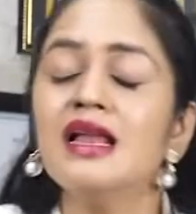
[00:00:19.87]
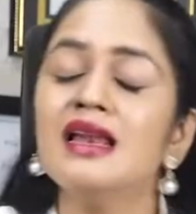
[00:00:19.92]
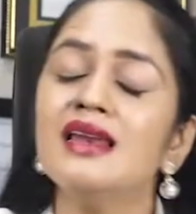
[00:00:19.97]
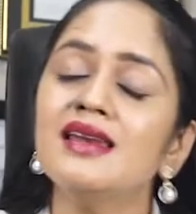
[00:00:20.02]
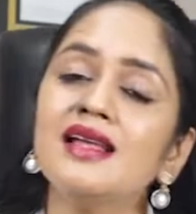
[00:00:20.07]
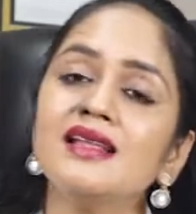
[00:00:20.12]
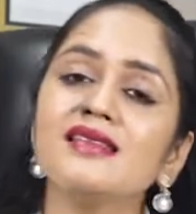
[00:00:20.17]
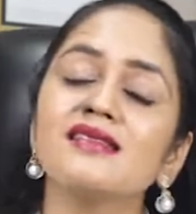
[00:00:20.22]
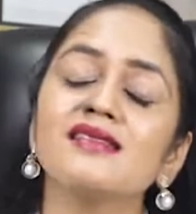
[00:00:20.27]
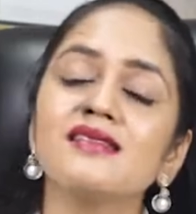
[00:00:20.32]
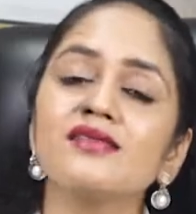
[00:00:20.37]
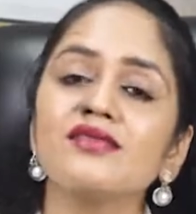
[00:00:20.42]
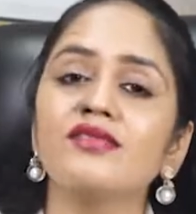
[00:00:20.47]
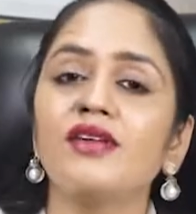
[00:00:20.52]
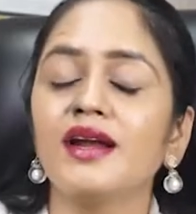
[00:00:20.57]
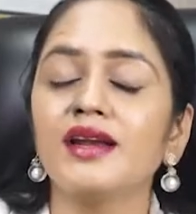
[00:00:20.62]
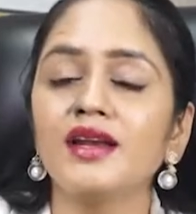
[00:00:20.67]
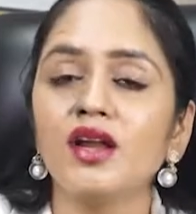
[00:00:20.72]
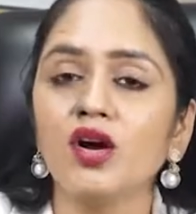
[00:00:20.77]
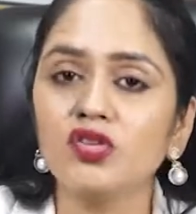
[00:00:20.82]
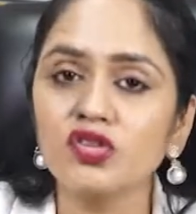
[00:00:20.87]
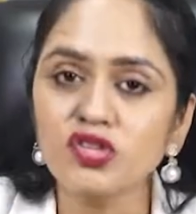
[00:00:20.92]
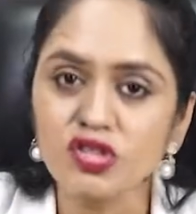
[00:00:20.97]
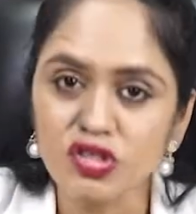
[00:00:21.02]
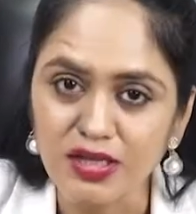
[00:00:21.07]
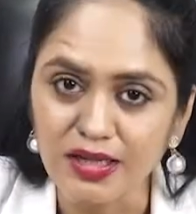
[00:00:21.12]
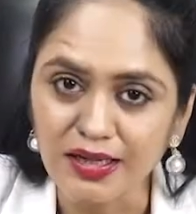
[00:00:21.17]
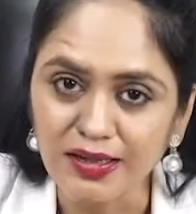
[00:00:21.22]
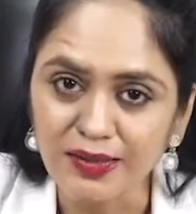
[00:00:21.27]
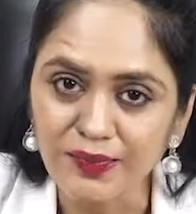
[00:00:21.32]
Let's find out
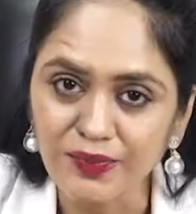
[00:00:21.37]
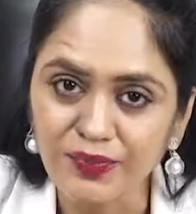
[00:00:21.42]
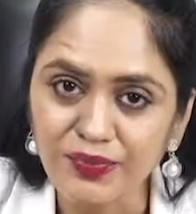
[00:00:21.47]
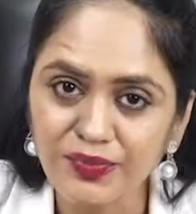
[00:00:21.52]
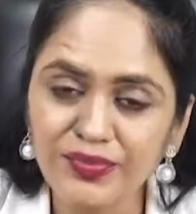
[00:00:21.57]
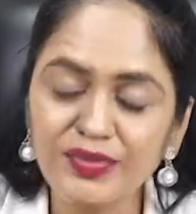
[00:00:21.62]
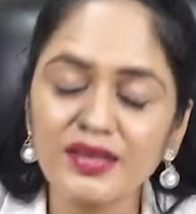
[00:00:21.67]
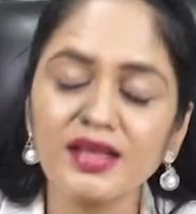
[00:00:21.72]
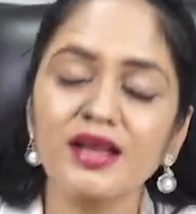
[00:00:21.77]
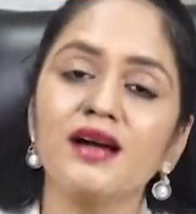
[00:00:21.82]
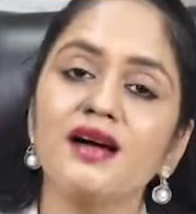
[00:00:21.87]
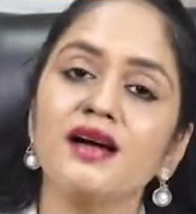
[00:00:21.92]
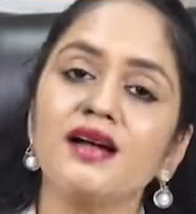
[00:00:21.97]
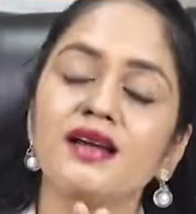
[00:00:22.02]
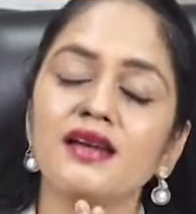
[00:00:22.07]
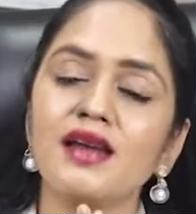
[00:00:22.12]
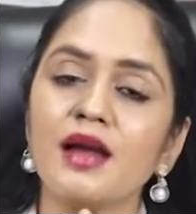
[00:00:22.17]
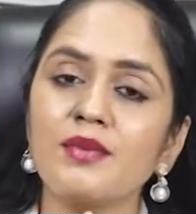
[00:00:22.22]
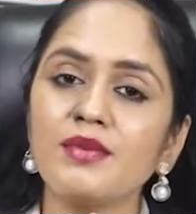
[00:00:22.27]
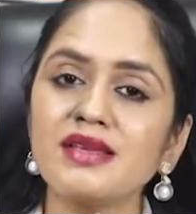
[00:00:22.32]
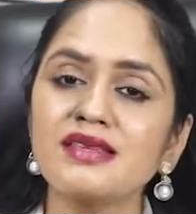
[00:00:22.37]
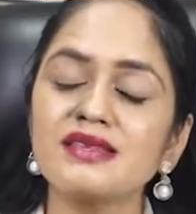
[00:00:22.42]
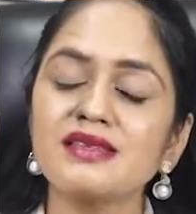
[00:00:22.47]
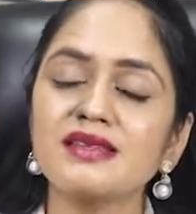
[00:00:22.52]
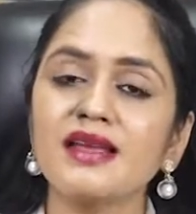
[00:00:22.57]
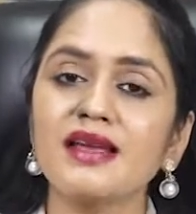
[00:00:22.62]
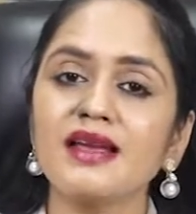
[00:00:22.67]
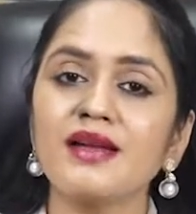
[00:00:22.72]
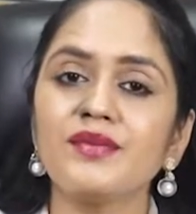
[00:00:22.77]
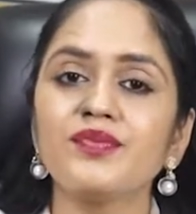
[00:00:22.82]
today.
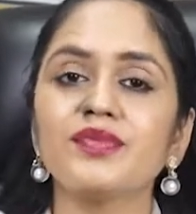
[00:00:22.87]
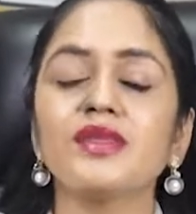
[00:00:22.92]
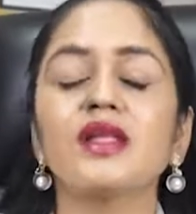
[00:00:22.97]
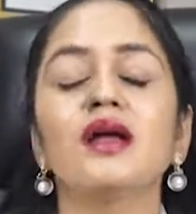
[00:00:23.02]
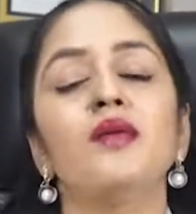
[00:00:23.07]
Namaste.